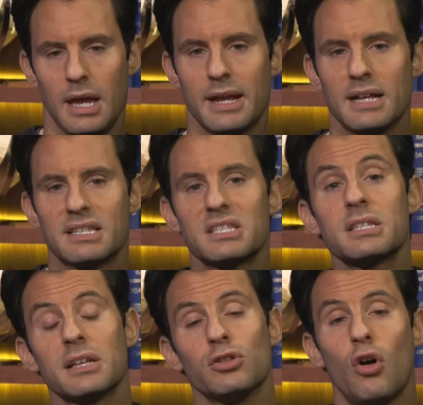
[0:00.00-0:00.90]
Hey guys, this
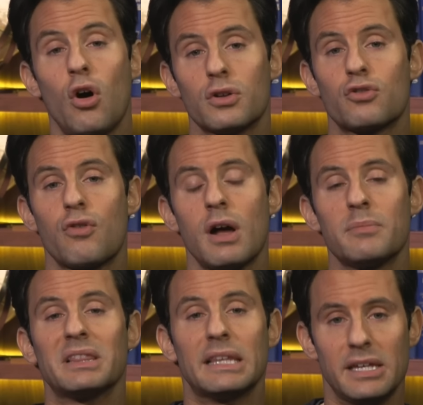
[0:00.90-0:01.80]
is a Law and
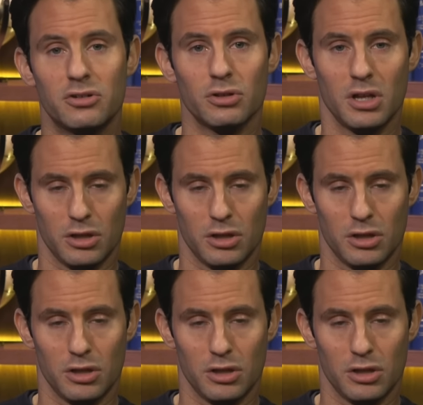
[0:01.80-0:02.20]
Crime legal